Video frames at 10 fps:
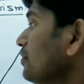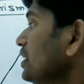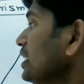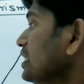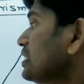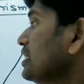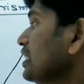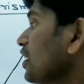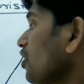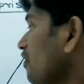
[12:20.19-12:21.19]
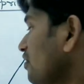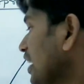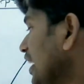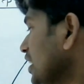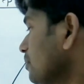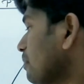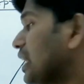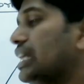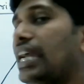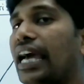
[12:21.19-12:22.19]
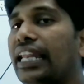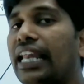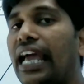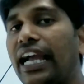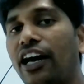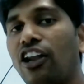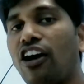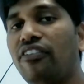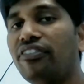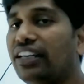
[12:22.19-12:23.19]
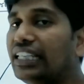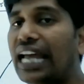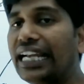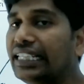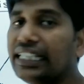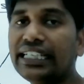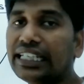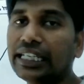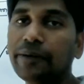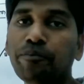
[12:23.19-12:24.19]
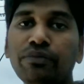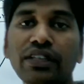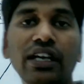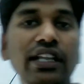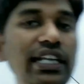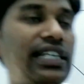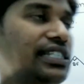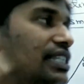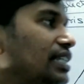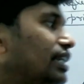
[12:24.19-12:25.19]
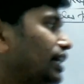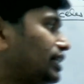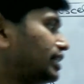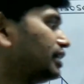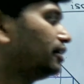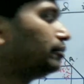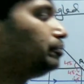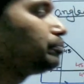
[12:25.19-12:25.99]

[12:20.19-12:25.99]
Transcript: deviates the ray of light by an angle of 90 degree. Let us see the next.